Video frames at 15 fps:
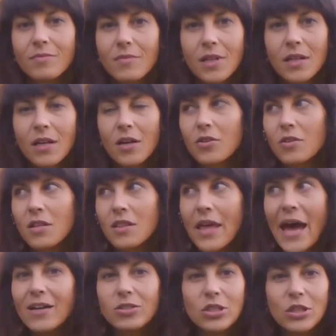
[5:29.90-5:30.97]
and other than
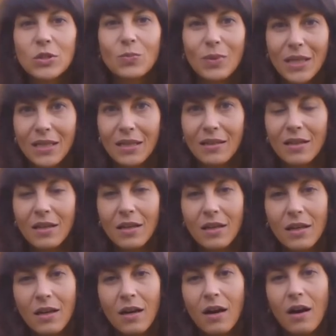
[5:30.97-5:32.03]
that, just be.
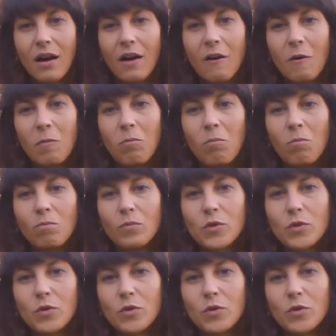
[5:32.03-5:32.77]
Um,